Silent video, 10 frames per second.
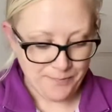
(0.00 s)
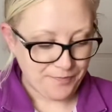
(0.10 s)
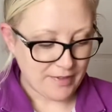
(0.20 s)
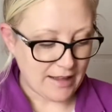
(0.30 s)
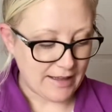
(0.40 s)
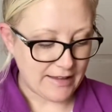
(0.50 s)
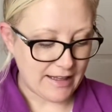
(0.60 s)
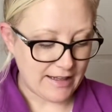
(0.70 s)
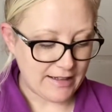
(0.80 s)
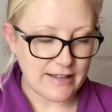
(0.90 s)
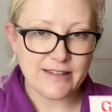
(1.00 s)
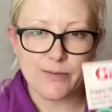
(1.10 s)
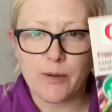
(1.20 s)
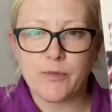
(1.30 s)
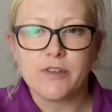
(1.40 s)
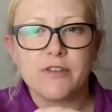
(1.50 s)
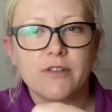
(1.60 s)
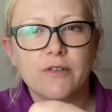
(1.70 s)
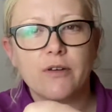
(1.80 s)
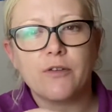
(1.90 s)
And then this one was
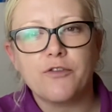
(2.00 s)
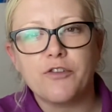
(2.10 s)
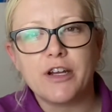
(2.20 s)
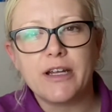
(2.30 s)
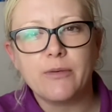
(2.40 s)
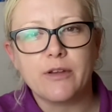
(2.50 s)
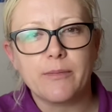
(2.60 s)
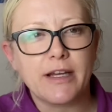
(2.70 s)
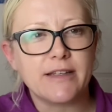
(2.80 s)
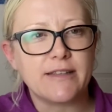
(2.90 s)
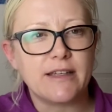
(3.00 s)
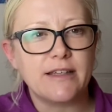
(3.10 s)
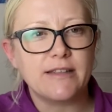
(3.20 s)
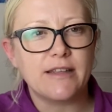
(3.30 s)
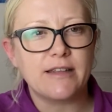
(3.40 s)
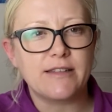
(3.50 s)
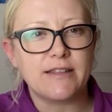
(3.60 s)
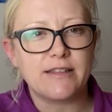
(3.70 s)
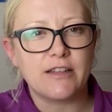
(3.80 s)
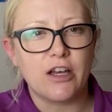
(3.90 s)
free with a magazine. So this
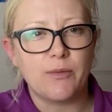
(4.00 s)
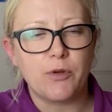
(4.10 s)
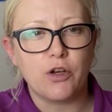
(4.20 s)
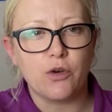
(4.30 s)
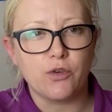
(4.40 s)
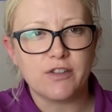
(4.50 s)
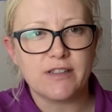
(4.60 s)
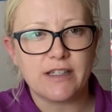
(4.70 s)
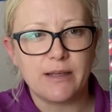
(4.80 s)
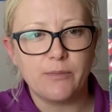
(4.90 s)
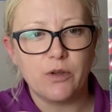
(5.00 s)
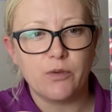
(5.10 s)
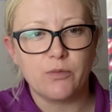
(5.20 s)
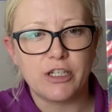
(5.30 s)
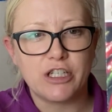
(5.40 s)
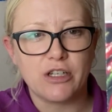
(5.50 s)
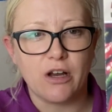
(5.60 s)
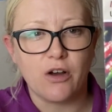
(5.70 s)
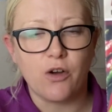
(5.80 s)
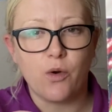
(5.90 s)
is long slim, which
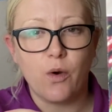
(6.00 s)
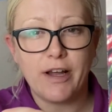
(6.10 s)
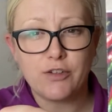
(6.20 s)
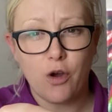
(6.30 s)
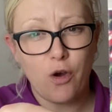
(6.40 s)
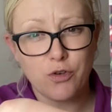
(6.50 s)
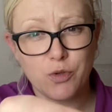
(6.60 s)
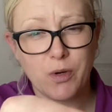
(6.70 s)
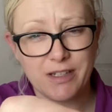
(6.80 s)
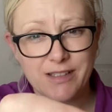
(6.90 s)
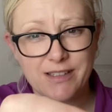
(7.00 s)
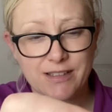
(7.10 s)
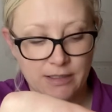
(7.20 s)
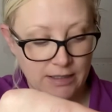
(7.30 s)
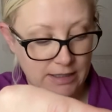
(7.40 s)
are quite hot ones.